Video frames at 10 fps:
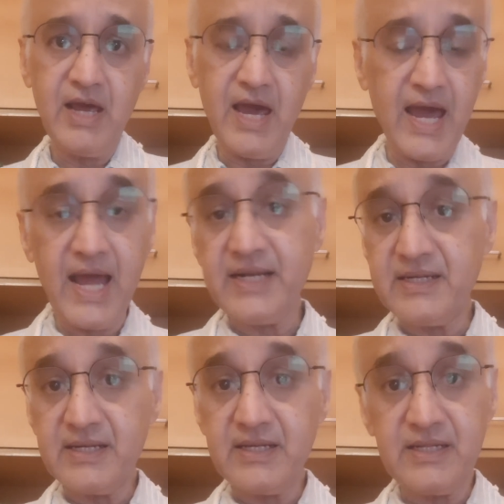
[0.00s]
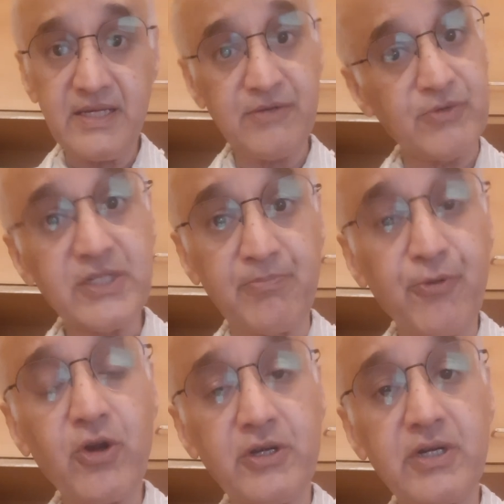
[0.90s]
And it was
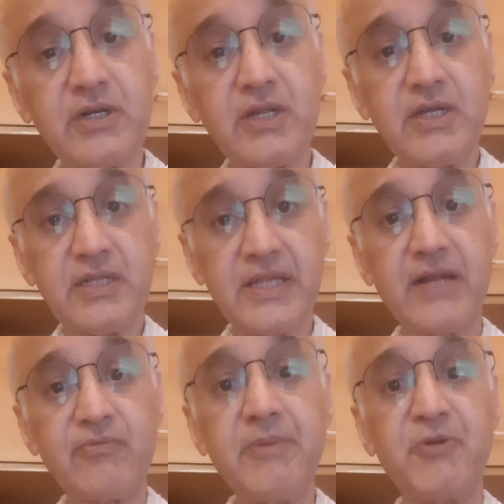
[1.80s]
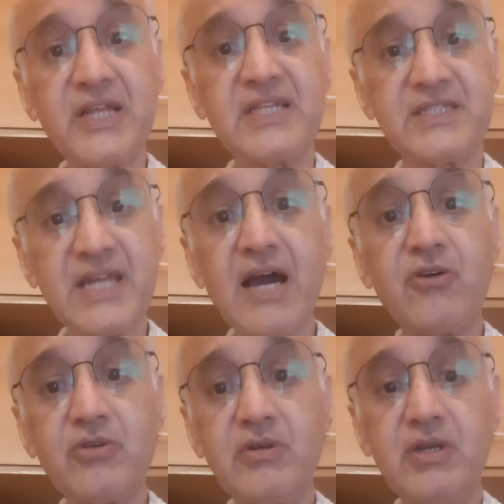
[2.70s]
important that we bring this
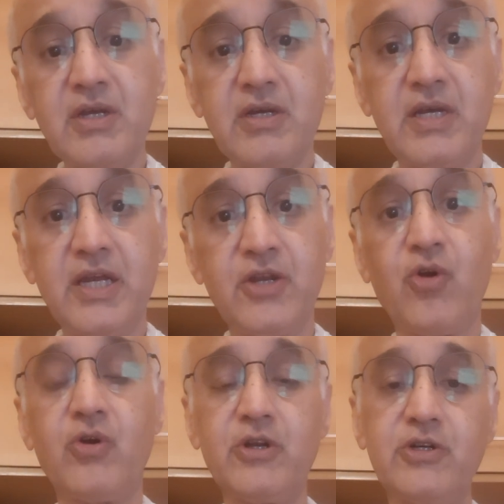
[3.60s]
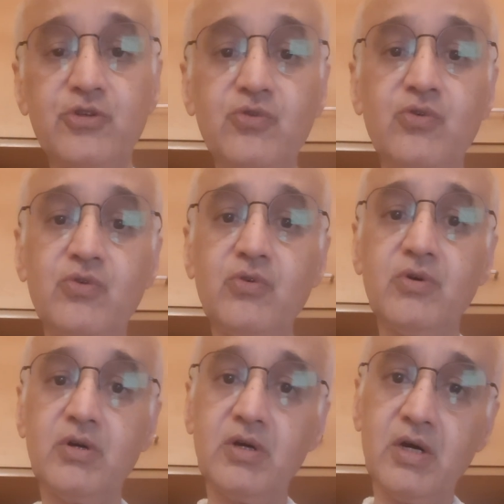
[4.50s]
down in order to
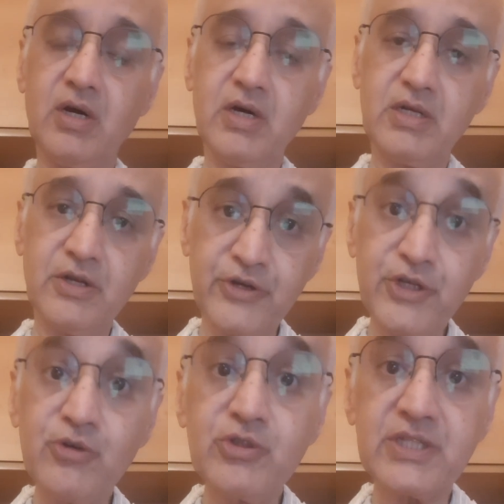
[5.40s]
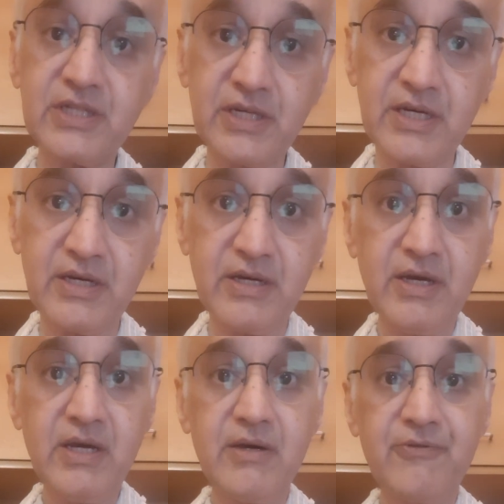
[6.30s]
reduce the
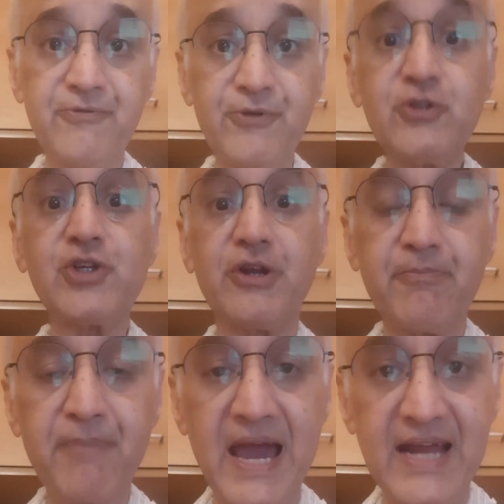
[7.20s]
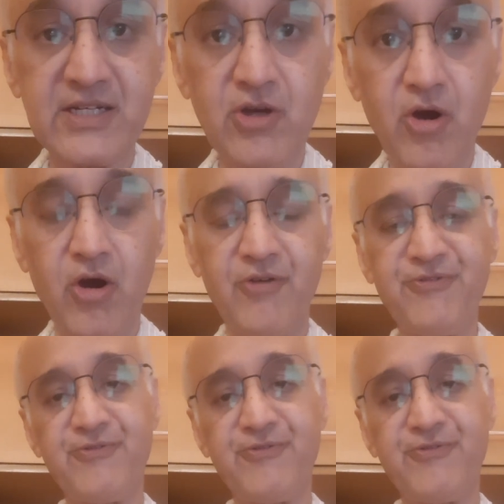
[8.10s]
future impact on